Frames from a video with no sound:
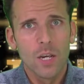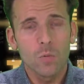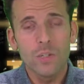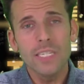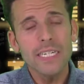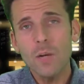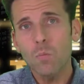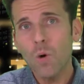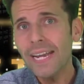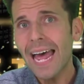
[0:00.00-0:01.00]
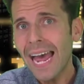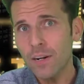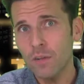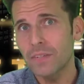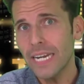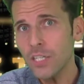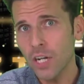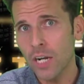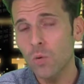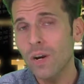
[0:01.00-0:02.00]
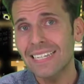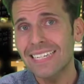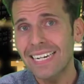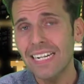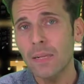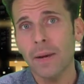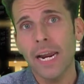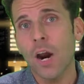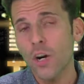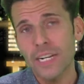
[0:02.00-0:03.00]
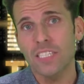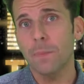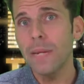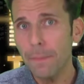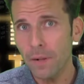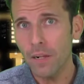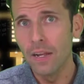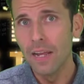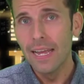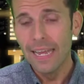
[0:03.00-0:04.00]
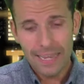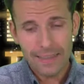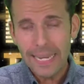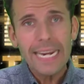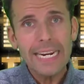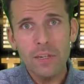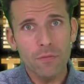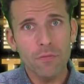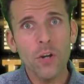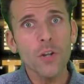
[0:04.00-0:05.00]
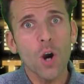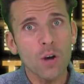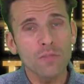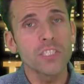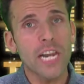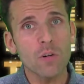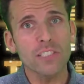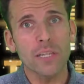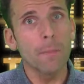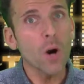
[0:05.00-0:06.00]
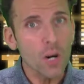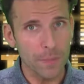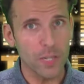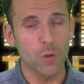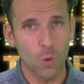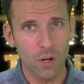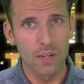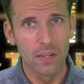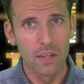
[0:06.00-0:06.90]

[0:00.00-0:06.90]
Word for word: We see that one hand of Dejan who got killed by Ardan's people laying in the front of Sara's apartment door